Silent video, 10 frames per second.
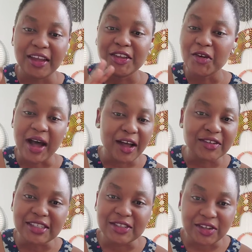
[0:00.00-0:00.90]
your
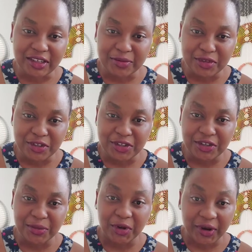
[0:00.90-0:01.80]
house is not a
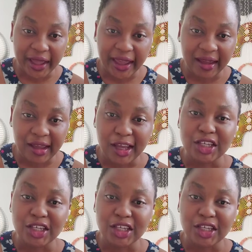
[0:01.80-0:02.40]
museum. Okay,